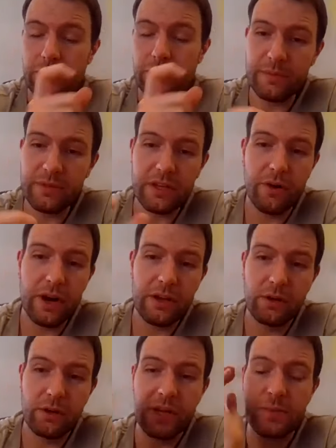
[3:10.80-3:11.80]
agreements that are
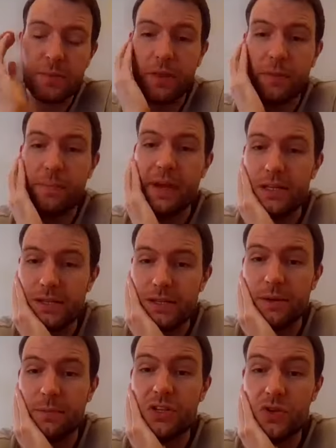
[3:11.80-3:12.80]
running on a month-to-month basis
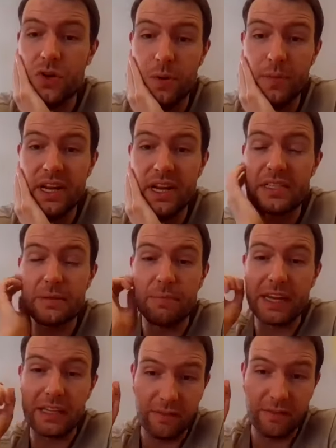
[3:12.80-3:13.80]
can be terminated
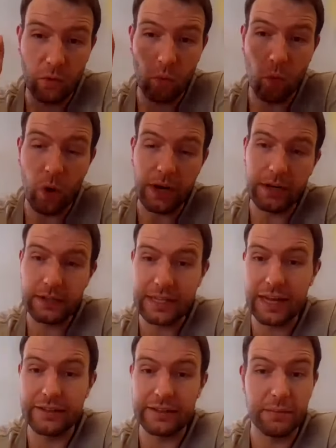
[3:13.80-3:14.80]
by giving one
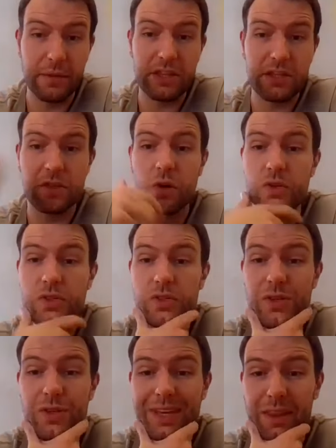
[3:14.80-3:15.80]
calendar month's notice
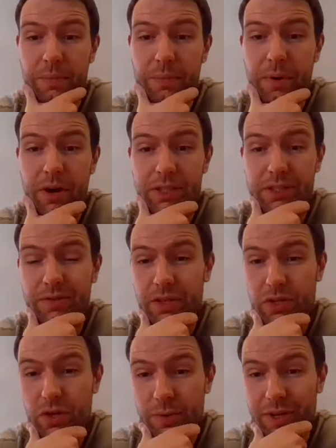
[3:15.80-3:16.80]
to the other party
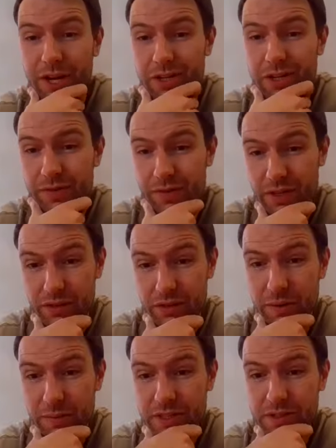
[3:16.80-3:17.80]
for the termination of the
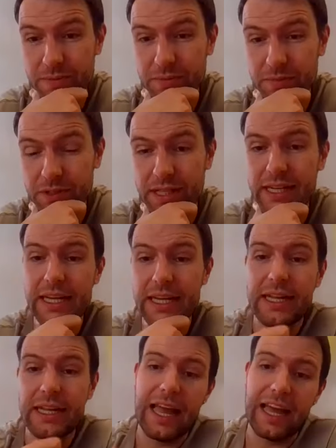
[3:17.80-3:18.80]
agreement. Okay.
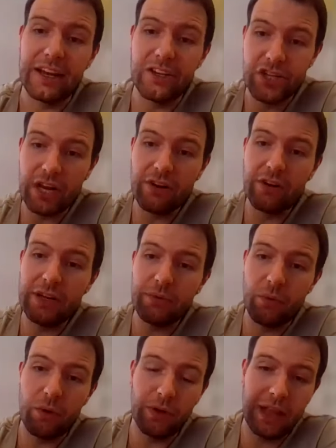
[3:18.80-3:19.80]
And generally,
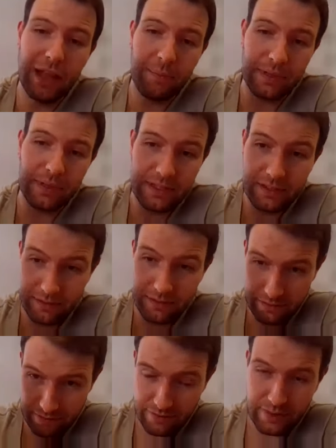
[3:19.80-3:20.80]
what will happen is
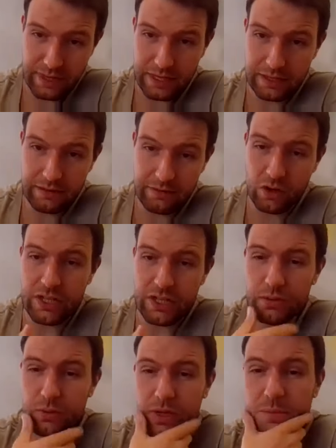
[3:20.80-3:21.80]
the
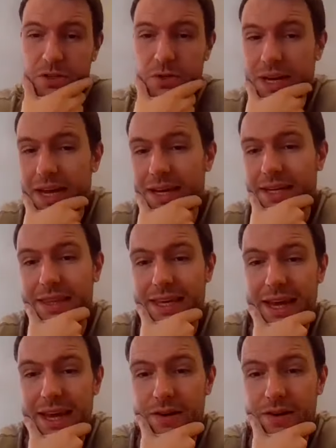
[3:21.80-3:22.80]
contract will come to an end at
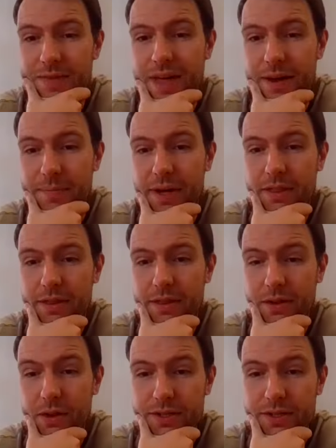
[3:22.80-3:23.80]
the end of that month
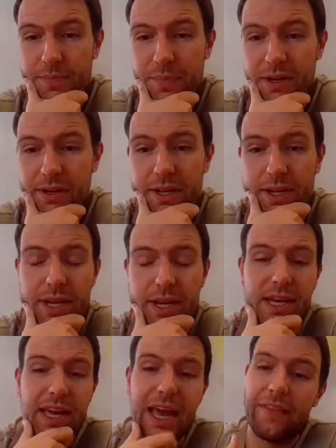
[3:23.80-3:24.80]
notice period,
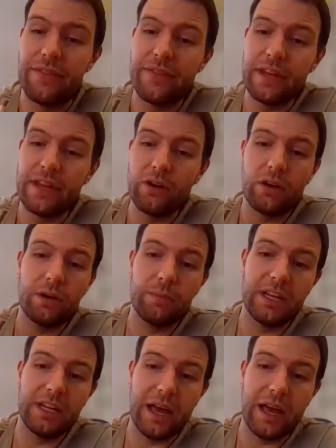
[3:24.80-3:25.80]
and they're not going to
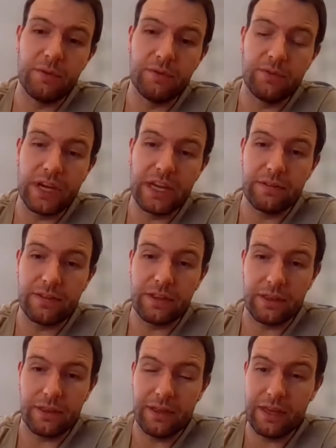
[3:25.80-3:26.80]
be liable for
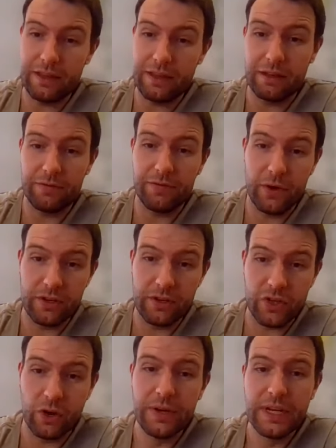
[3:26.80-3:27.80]
anything further.
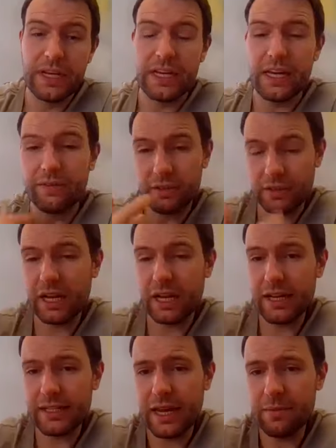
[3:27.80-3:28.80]
So if a
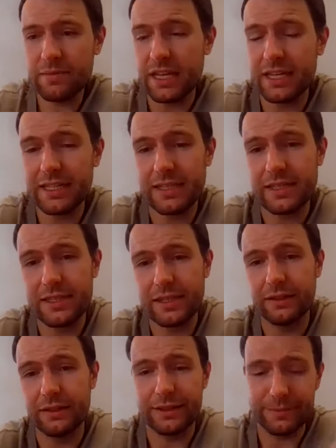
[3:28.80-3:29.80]
client came to us and
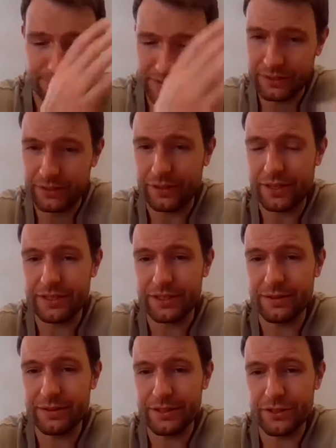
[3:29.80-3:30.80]
said, look, you know, there's
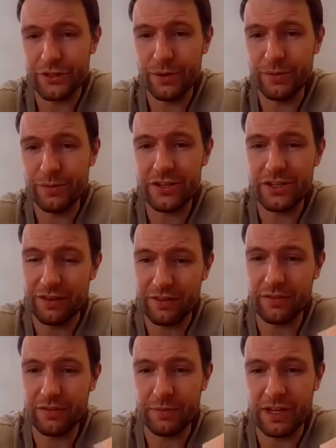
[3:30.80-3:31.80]
a termination, they've
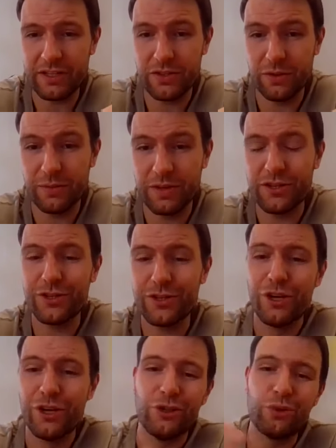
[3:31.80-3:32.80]
given a month's
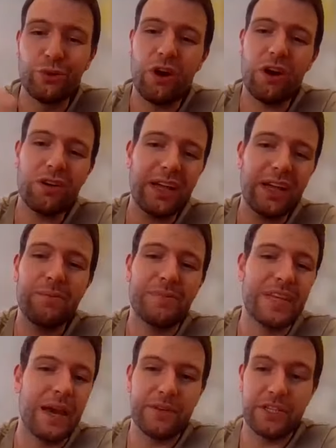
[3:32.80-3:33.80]
termination, you can't claim
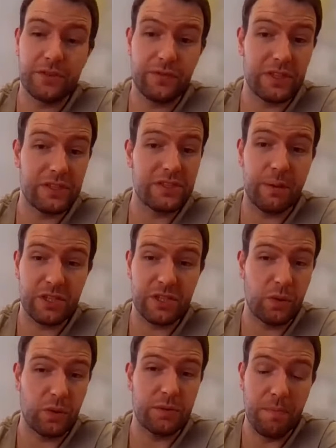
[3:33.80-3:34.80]
damages for the
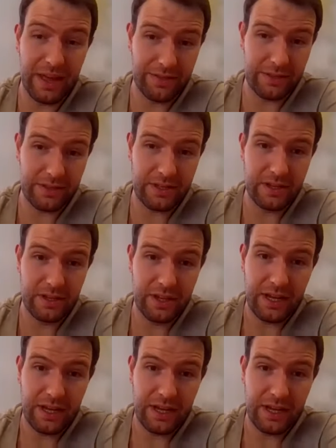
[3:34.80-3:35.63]
subsequent months.